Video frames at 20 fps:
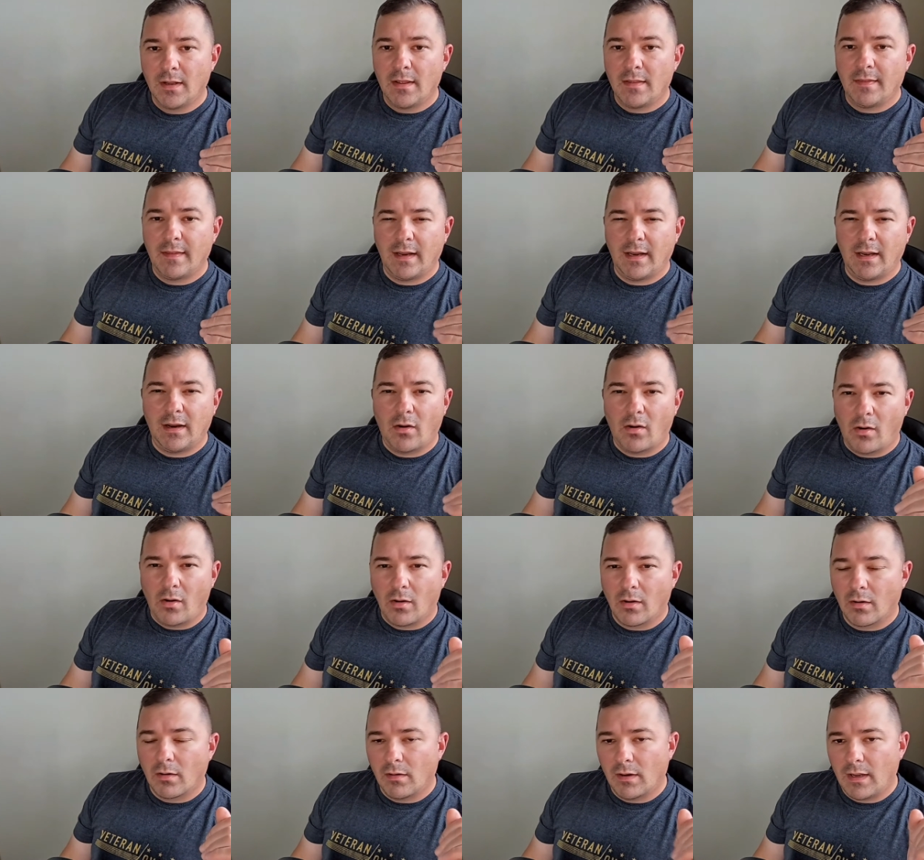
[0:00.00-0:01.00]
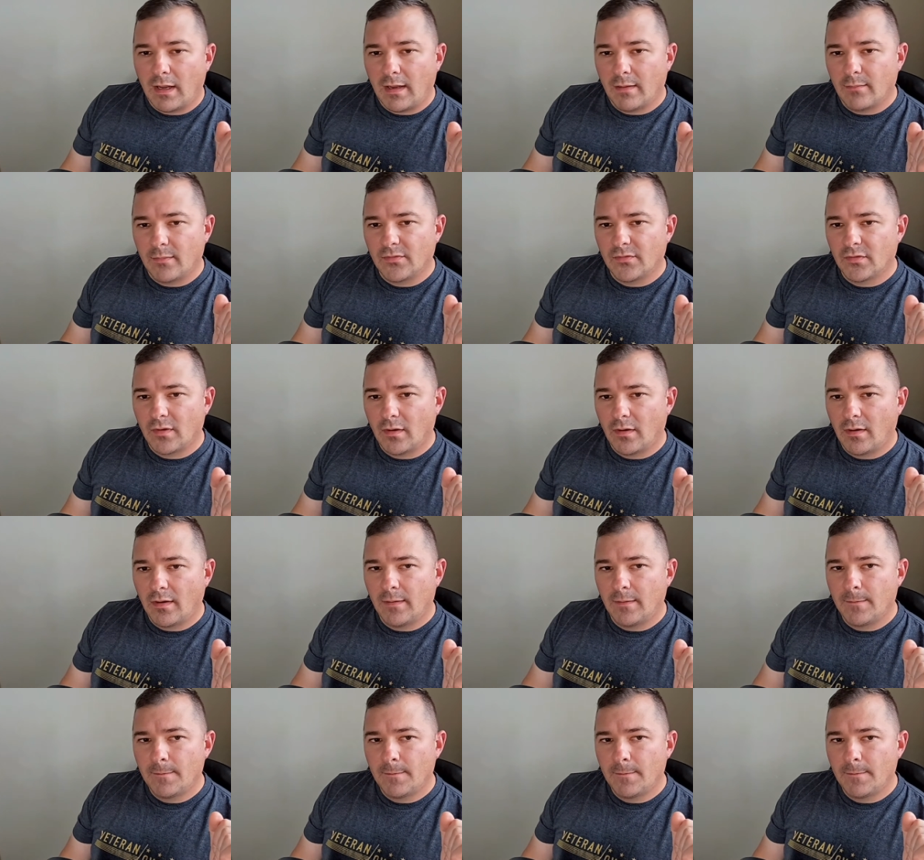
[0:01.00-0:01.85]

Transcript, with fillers: They are on Amazon.